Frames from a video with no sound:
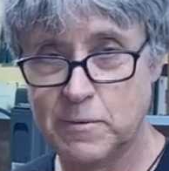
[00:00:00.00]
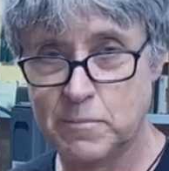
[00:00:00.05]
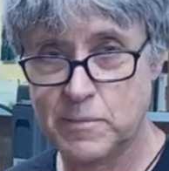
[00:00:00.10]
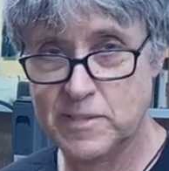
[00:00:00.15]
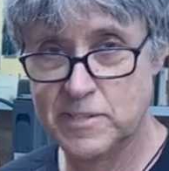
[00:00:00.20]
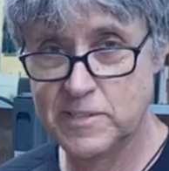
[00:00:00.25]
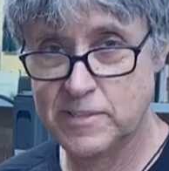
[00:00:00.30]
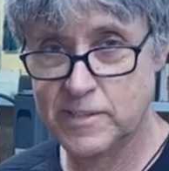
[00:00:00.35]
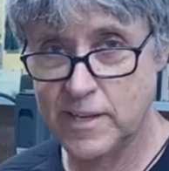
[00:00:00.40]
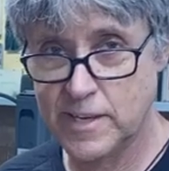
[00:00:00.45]
a
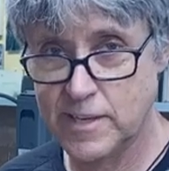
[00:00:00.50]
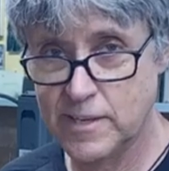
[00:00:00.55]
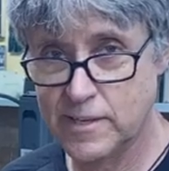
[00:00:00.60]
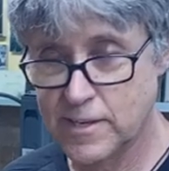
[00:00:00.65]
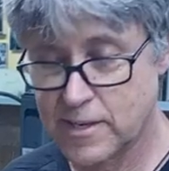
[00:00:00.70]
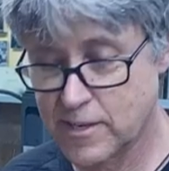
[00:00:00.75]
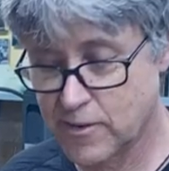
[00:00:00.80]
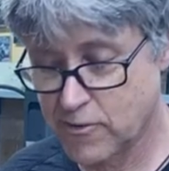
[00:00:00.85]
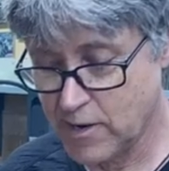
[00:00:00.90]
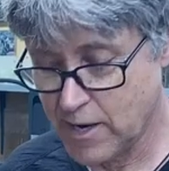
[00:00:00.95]
mistake.
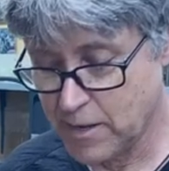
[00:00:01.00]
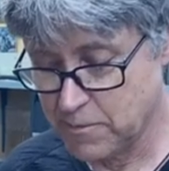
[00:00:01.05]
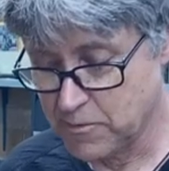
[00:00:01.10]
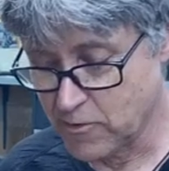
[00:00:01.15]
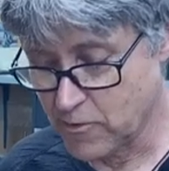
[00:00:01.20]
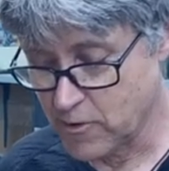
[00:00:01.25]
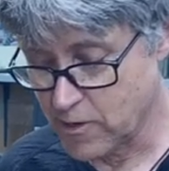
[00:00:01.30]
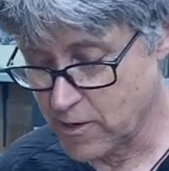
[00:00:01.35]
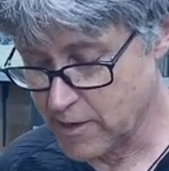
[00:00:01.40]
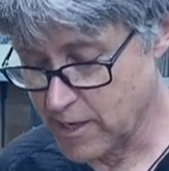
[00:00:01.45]
I grabbed the
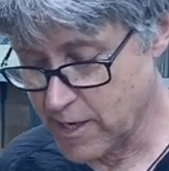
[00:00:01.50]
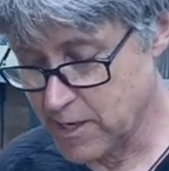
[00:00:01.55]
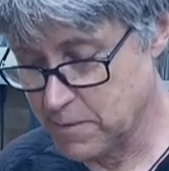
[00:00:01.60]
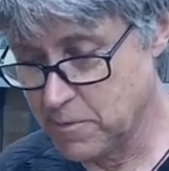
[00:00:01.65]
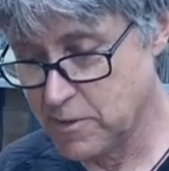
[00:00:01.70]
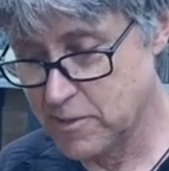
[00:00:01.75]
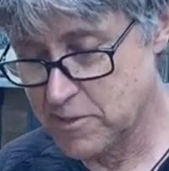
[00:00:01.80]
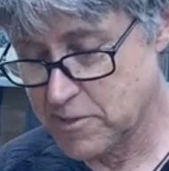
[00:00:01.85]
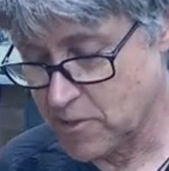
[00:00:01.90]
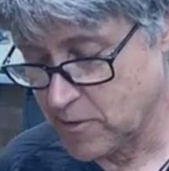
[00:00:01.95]
wrong end
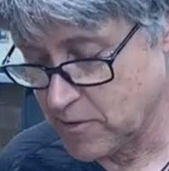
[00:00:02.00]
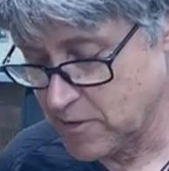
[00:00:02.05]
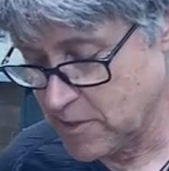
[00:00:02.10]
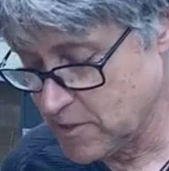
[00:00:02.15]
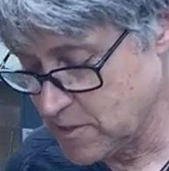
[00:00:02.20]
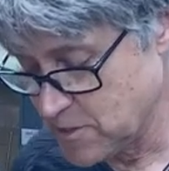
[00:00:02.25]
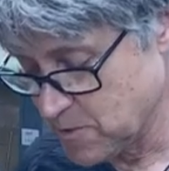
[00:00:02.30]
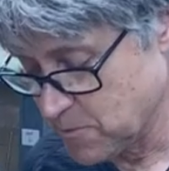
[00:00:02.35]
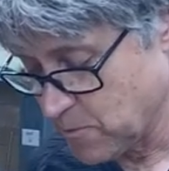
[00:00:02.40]
mill. So this is